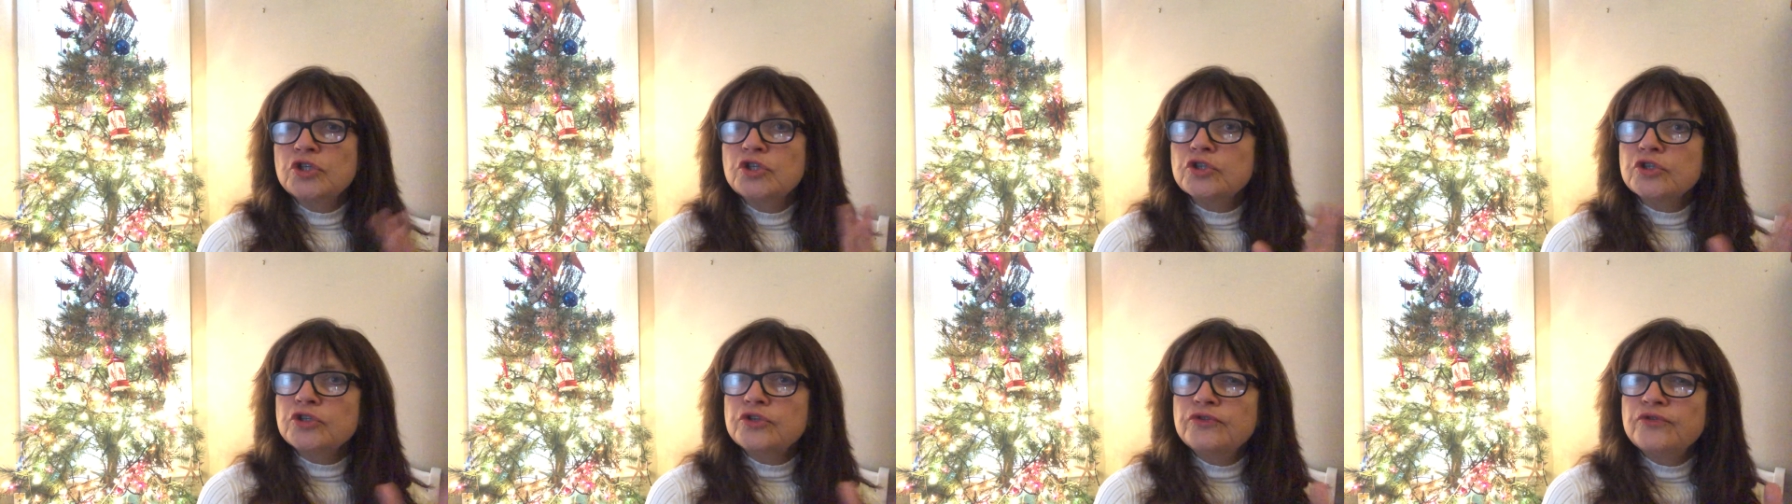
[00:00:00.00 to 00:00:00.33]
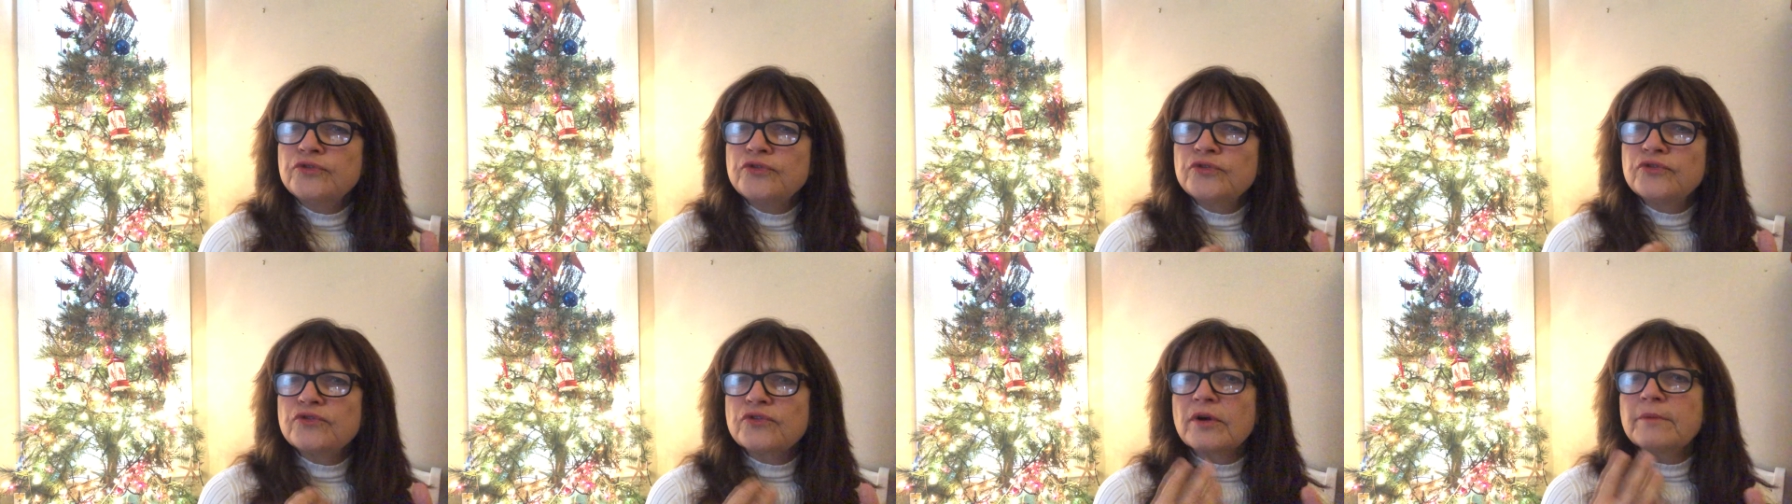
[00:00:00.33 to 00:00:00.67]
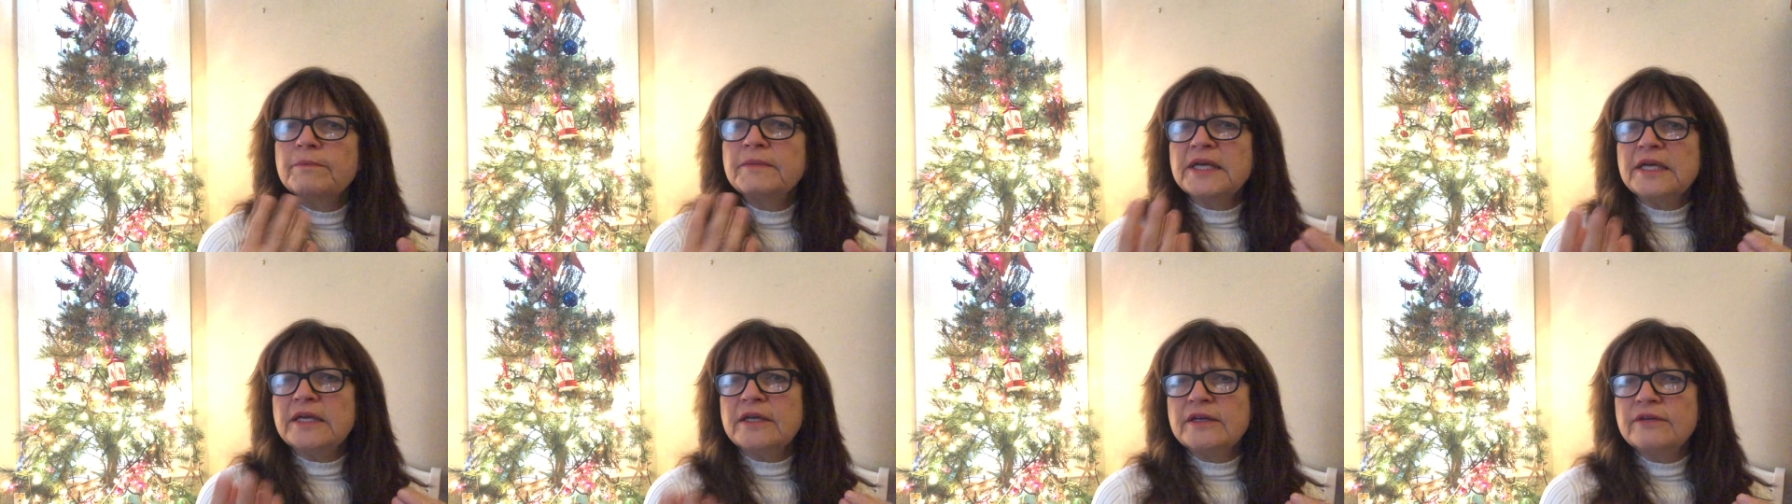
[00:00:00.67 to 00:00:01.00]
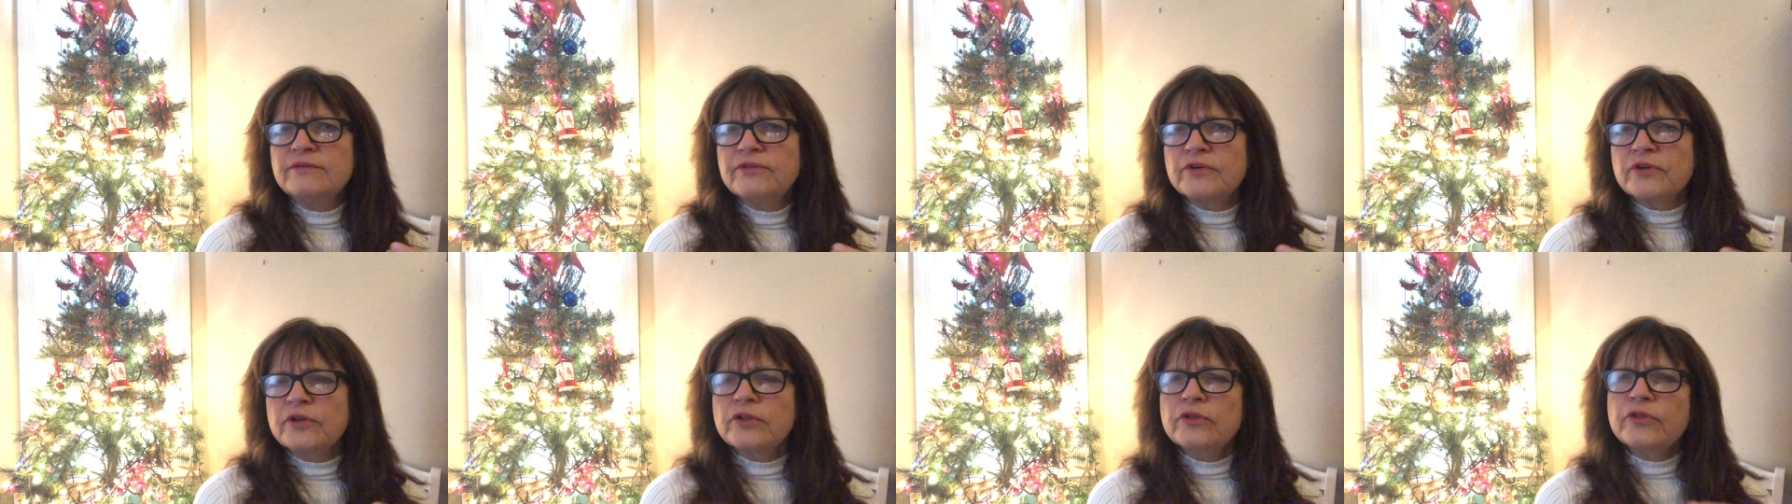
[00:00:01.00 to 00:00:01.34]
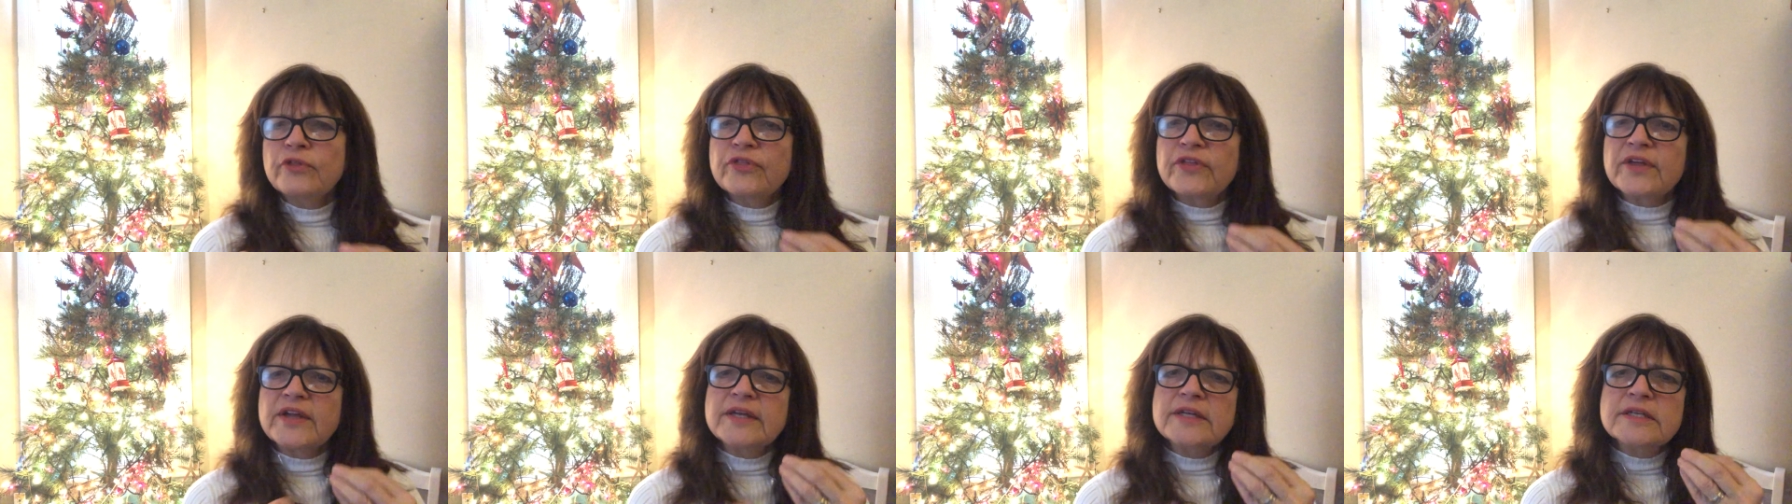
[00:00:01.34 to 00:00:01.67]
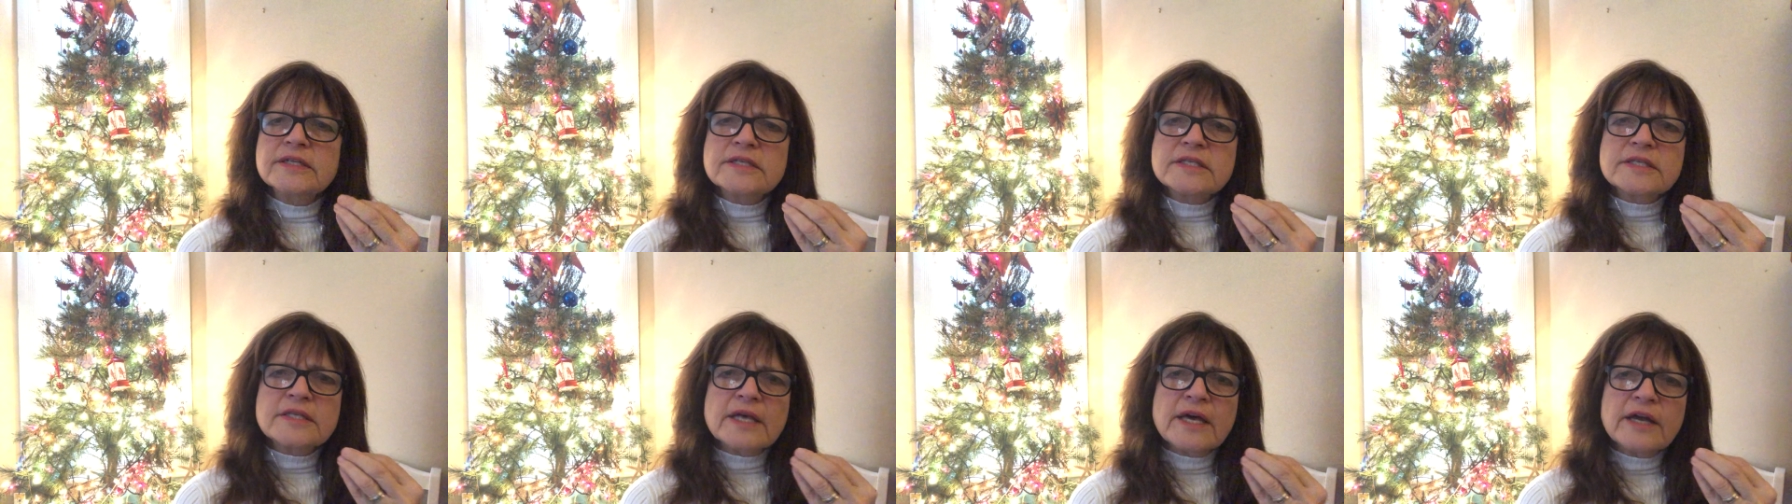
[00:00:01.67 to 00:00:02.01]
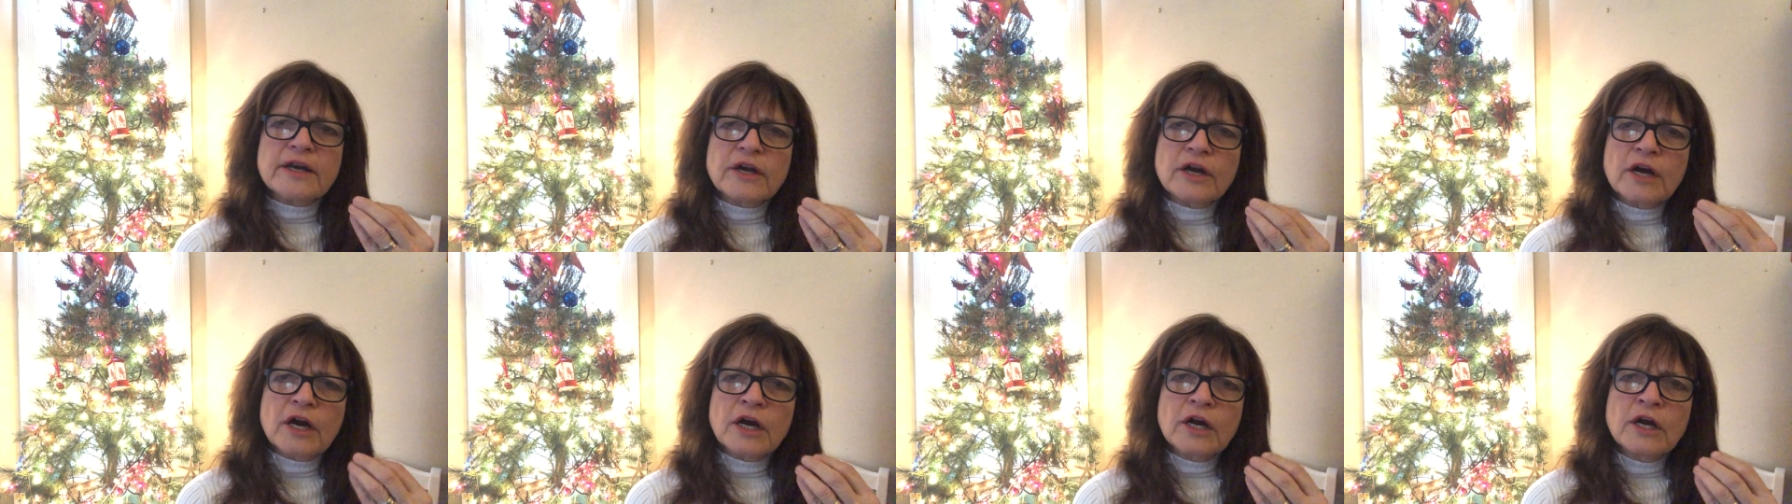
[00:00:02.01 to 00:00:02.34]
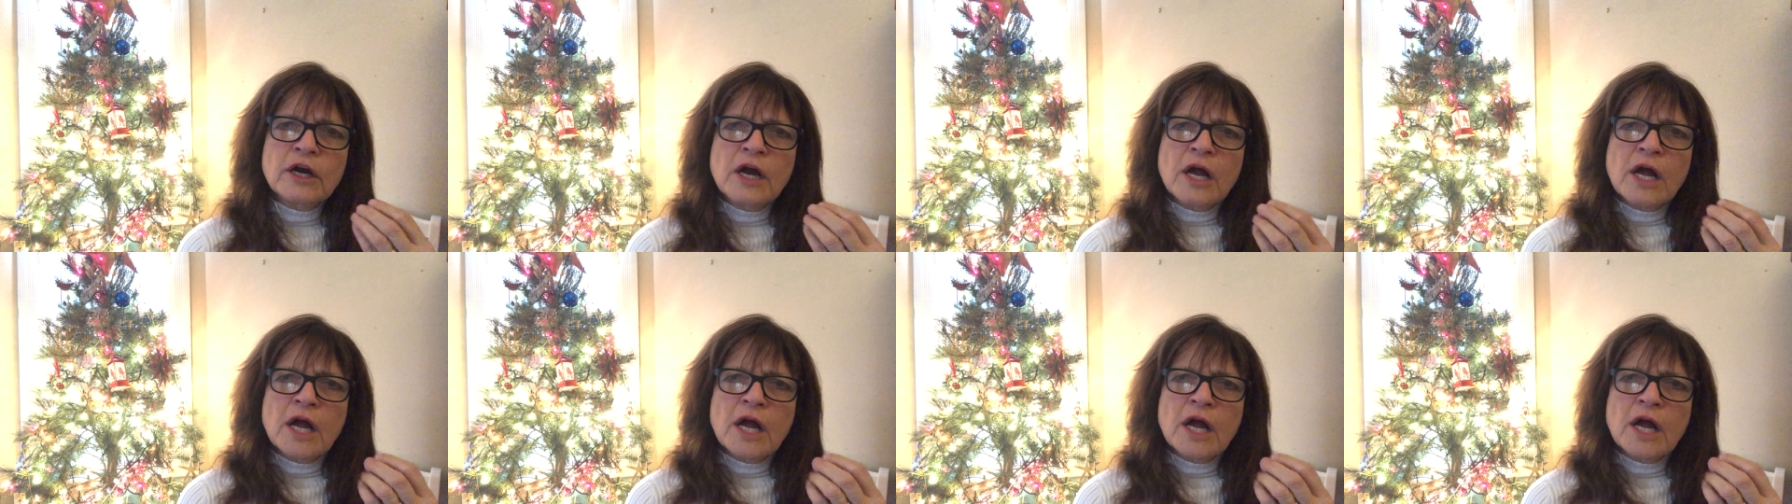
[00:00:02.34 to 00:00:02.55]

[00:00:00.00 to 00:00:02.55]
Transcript: good from evil, things that are